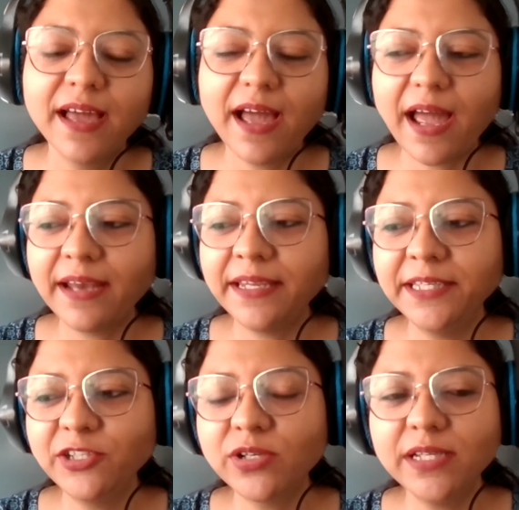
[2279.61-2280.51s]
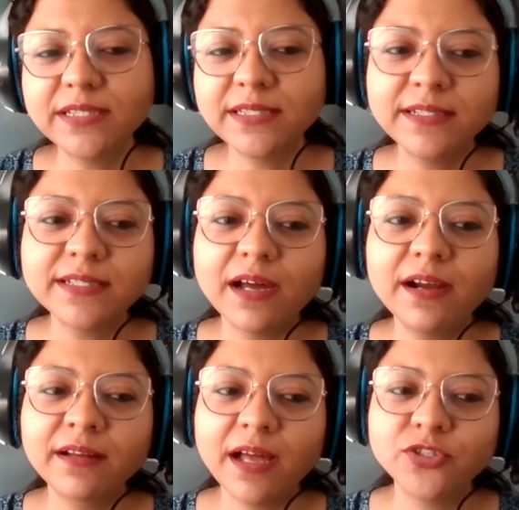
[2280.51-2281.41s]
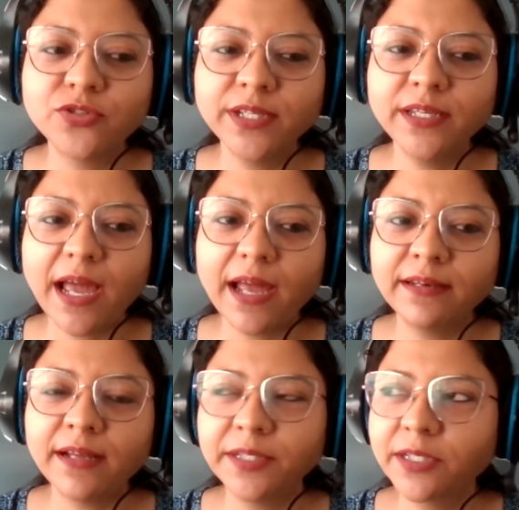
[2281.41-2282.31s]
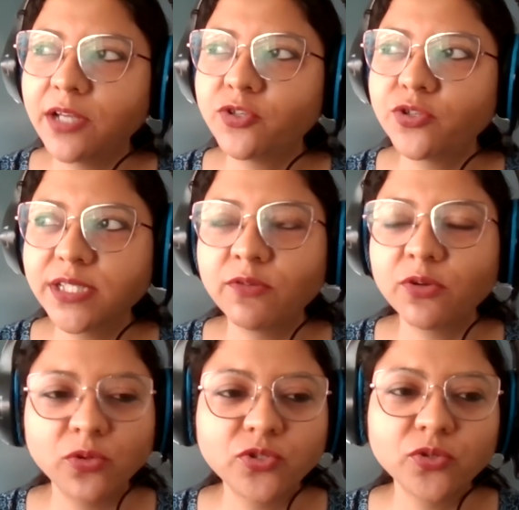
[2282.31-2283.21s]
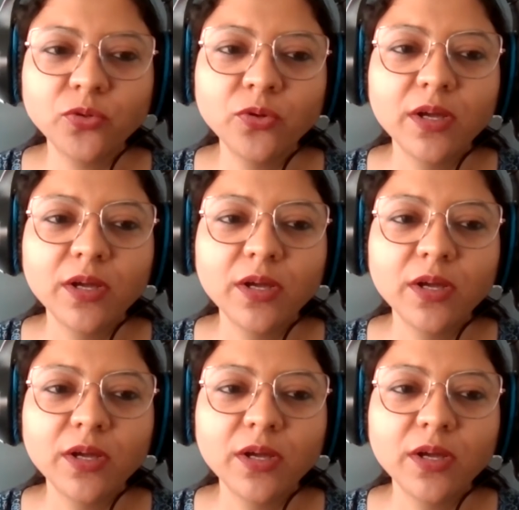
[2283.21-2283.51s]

And initially, since our country and other countries were also